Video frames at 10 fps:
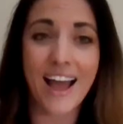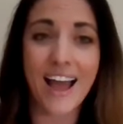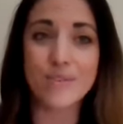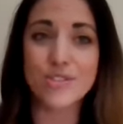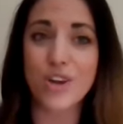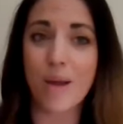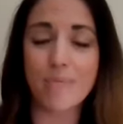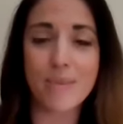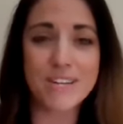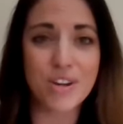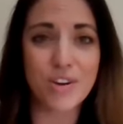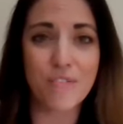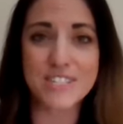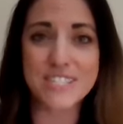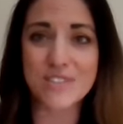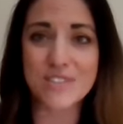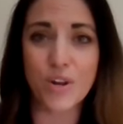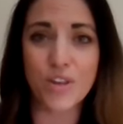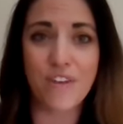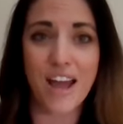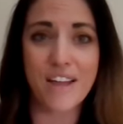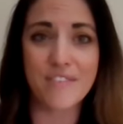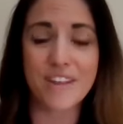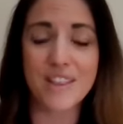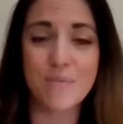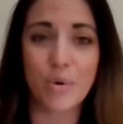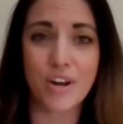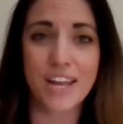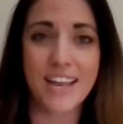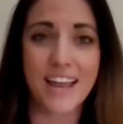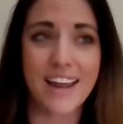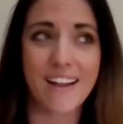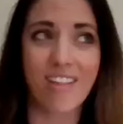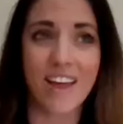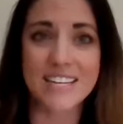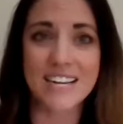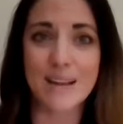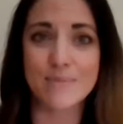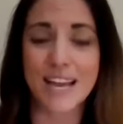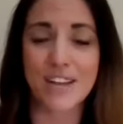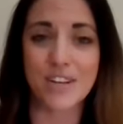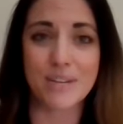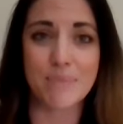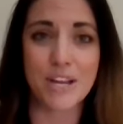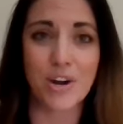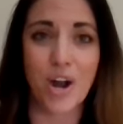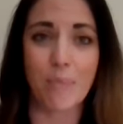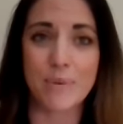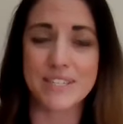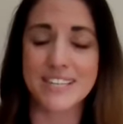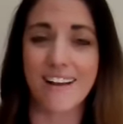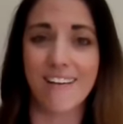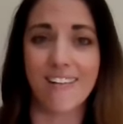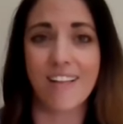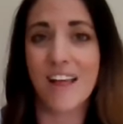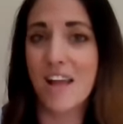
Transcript: I was dropping my daughter off at 6:45 in the morning, and a lot of times I couldn't pick her up until